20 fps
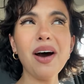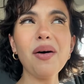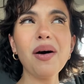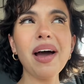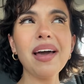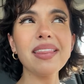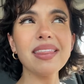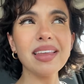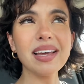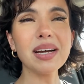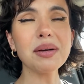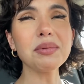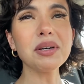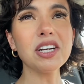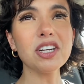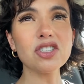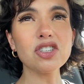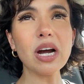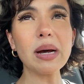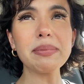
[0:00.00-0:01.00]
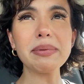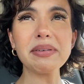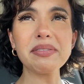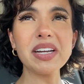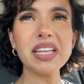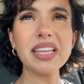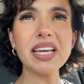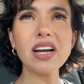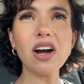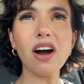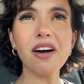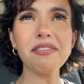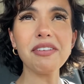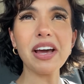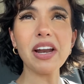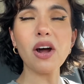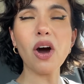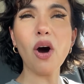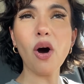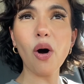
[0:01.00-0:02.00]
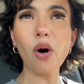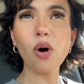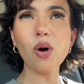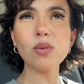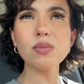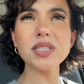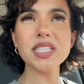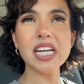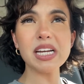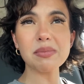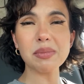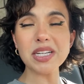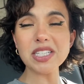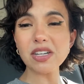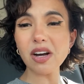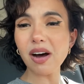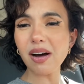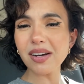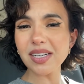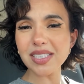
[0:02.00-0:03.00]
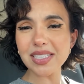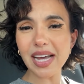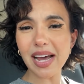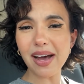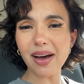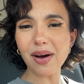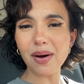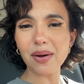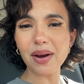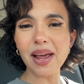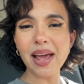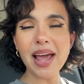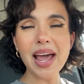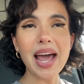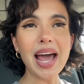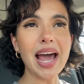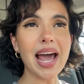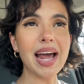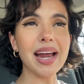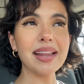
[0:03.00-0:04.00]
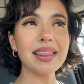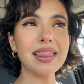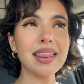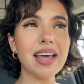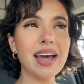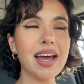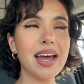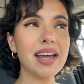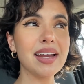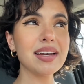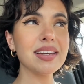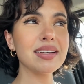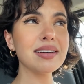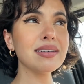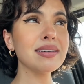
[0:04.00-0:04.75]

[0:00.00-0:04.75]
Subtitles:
I think I'm gonna drop everything off at home, take my dogs out, and then